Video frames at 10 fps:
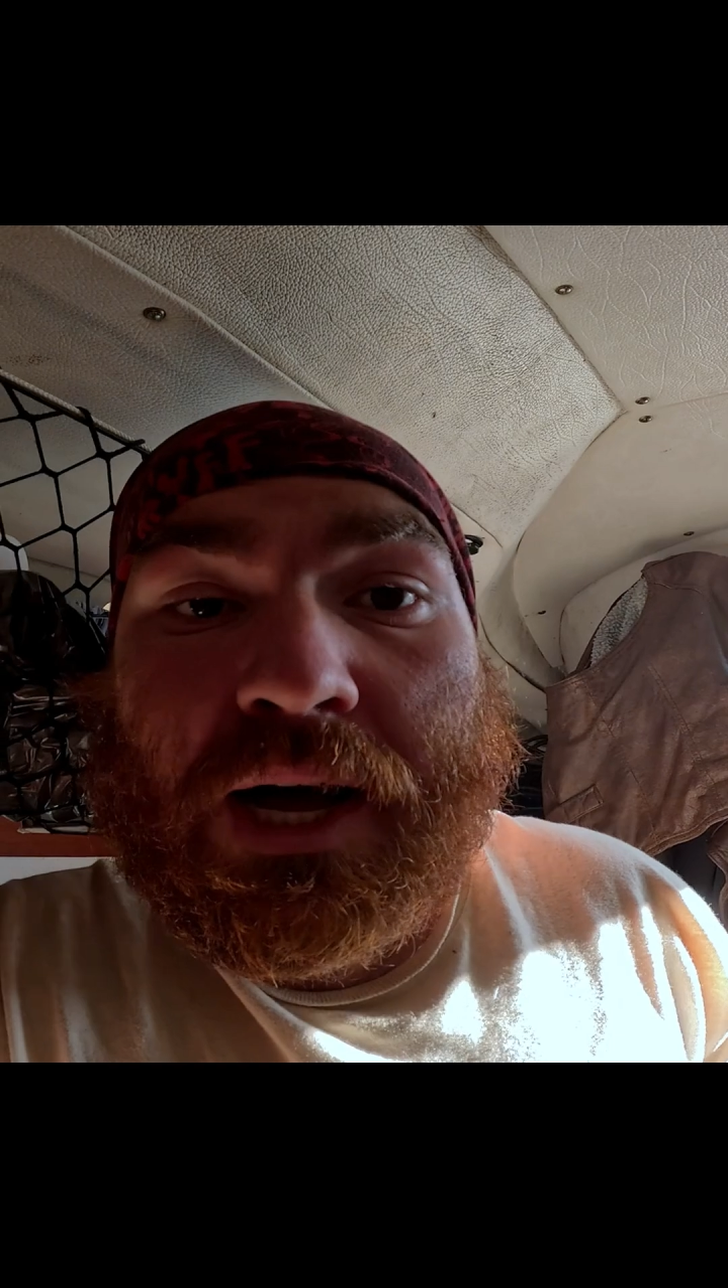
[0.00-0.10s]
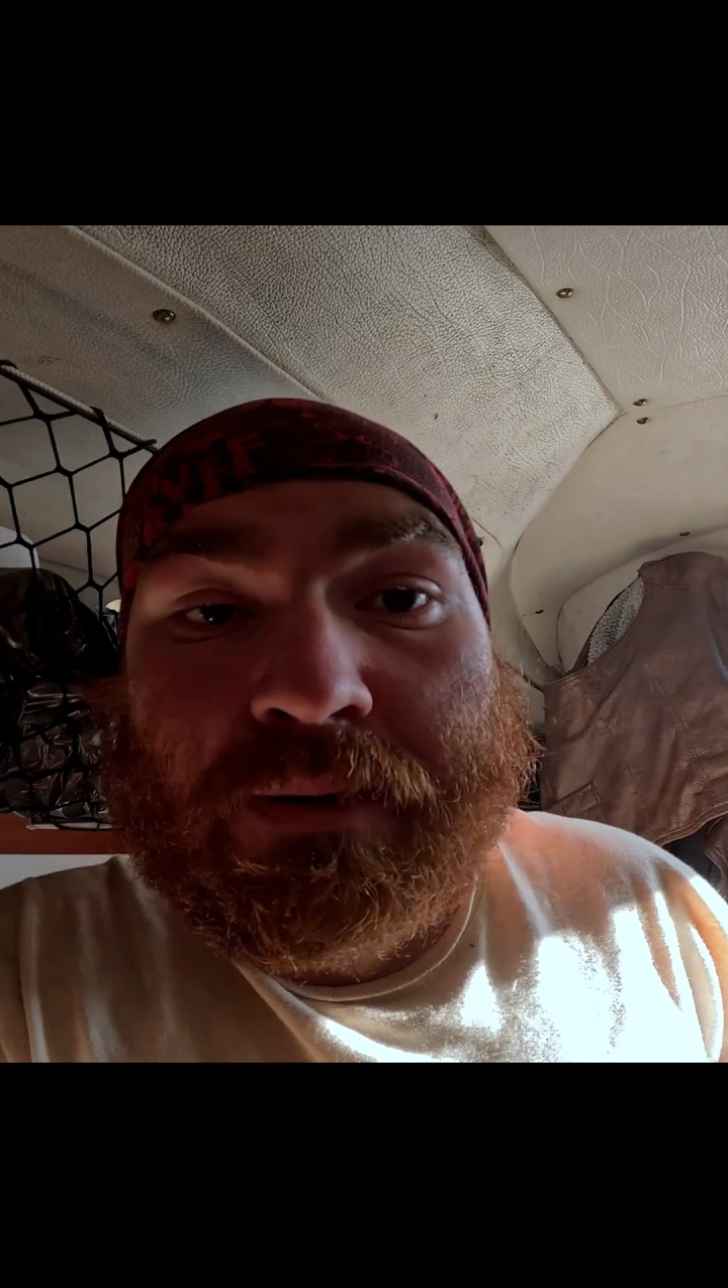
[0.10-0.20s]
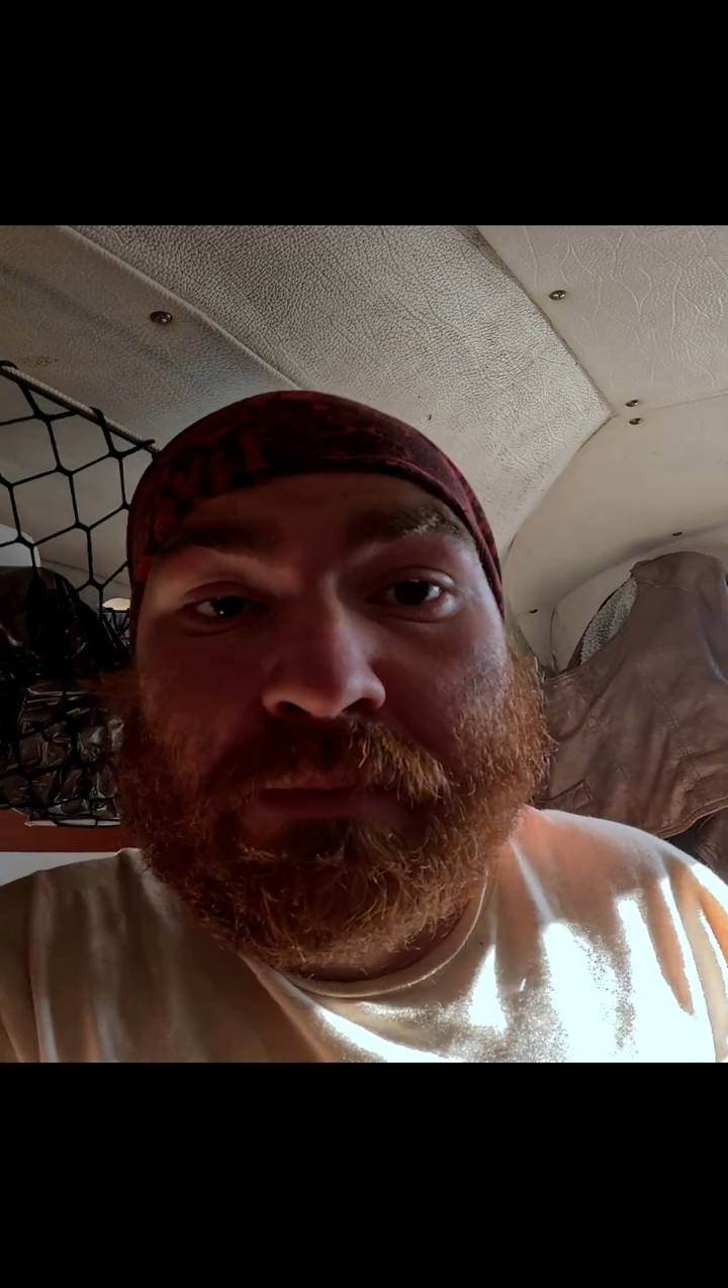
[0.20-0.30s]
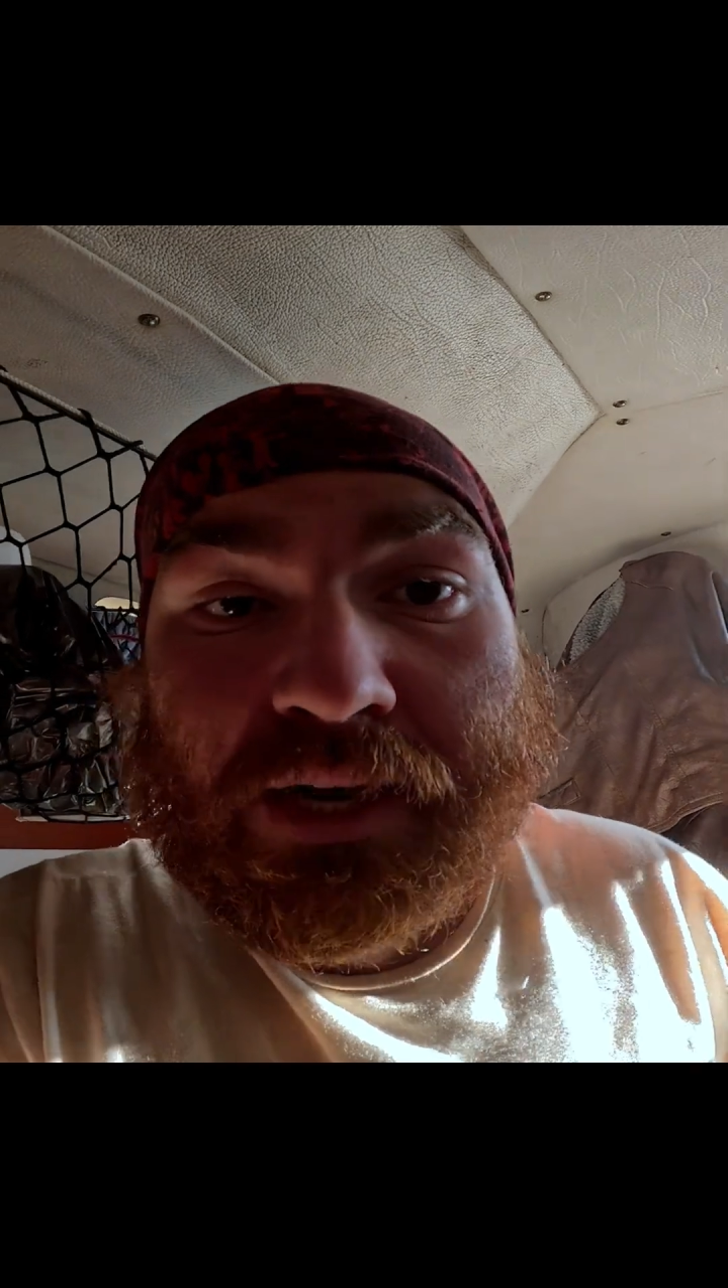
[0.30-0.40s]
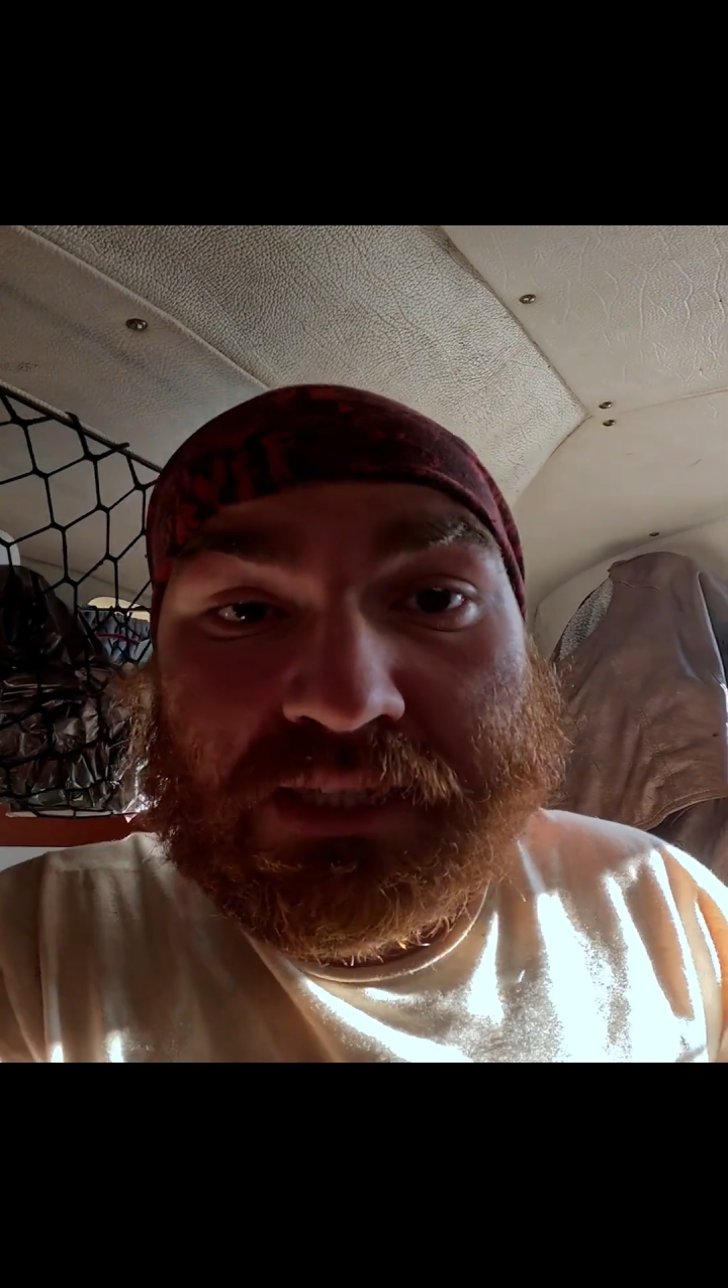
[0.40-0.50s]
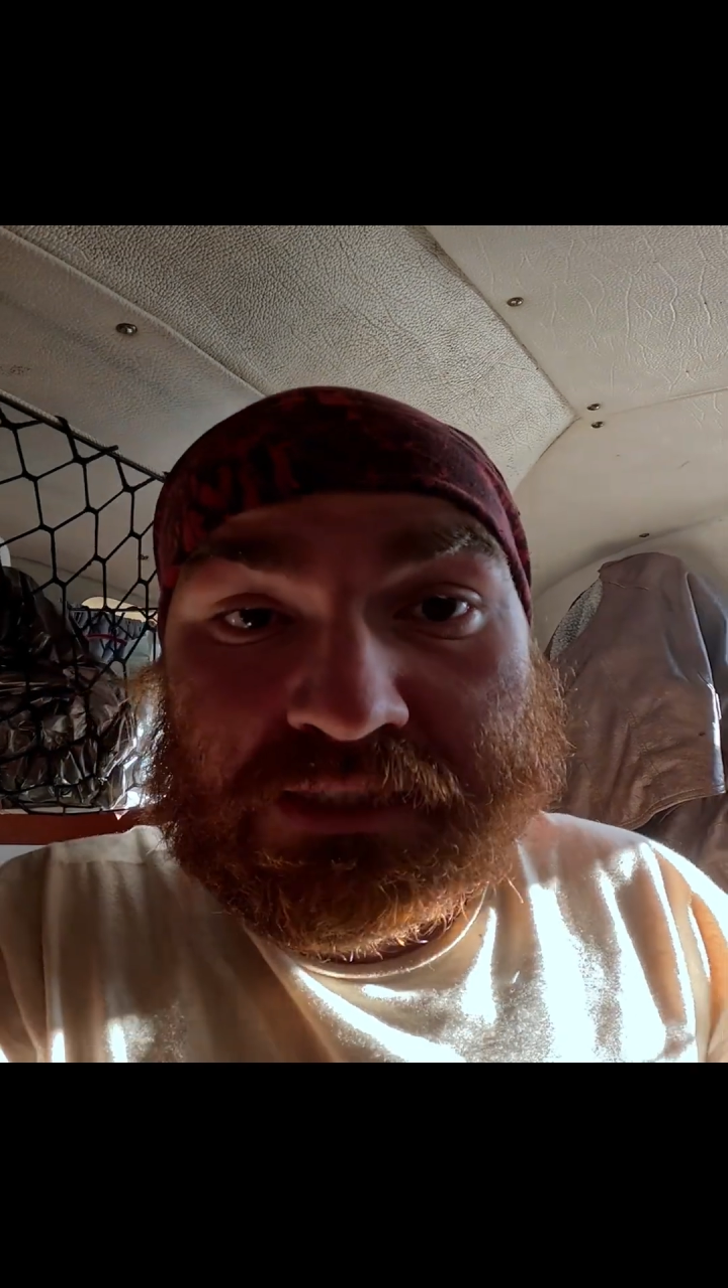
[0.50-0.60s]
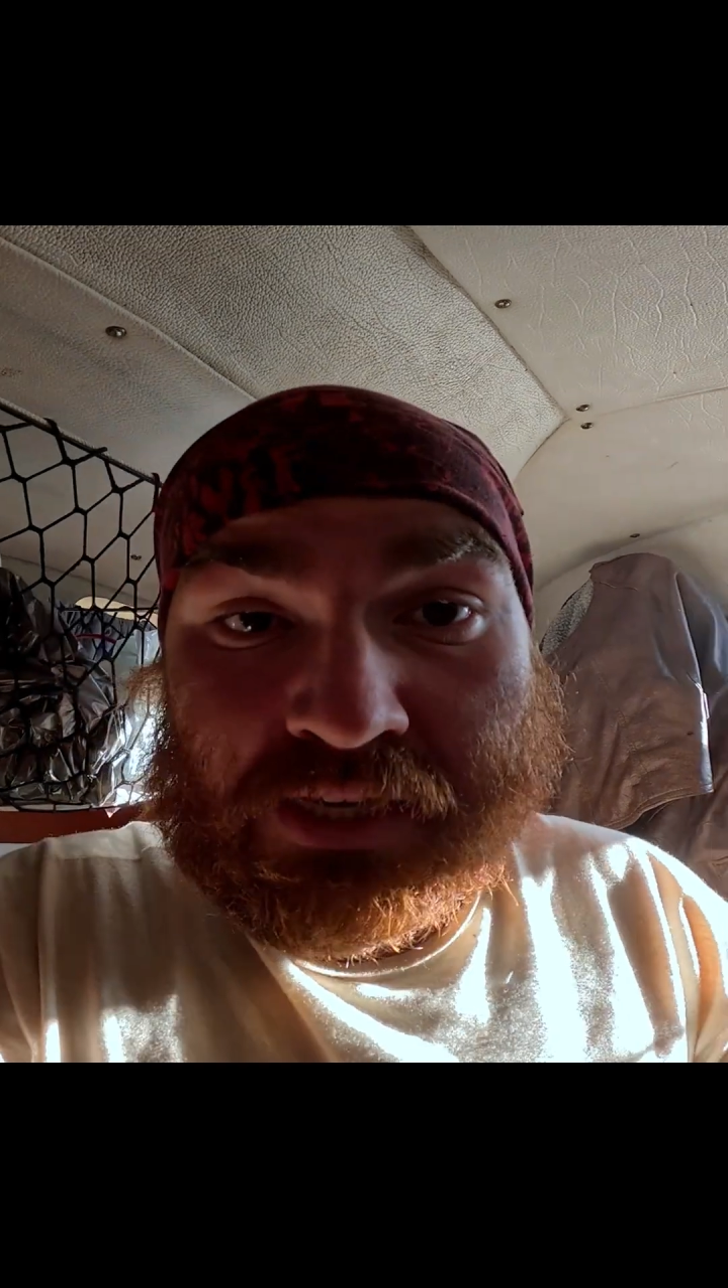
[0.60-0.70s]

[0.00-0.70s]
I bought